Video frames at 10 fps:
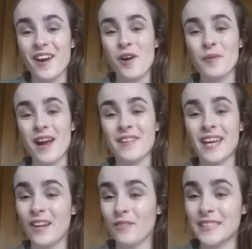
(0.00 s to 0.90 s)
I hope you're
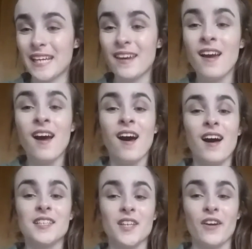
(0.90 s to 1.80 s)
having a lovely day.
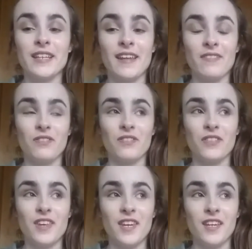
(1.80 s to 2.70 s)
Sorry that
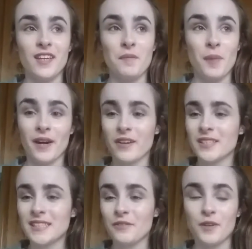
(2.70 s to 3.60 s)
the
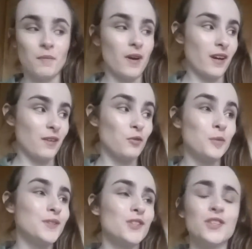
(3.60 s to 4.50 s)
background is different. My
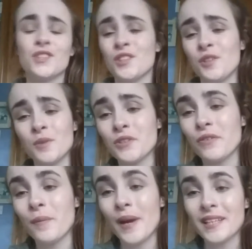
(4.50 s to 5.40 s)
room is just too much of
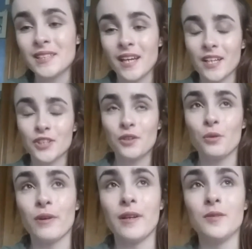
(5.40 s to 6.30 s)
a mess to actually
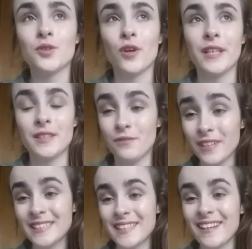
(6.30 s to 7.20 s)
go around trying to
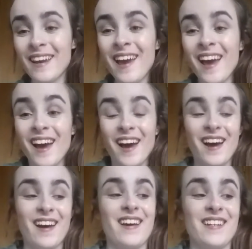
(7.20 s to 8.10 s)
fix it
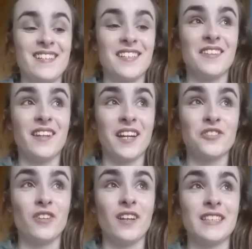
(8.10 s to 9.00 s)
and the
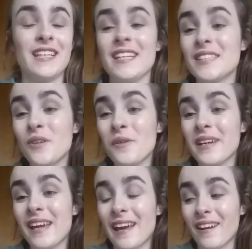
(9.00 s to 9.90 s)
natural lighting is
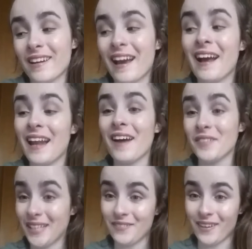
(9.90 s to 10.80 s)
going and I can't
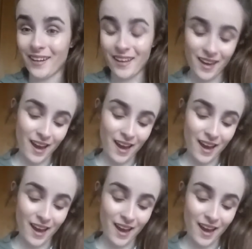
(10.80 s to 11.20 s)
have it leaving.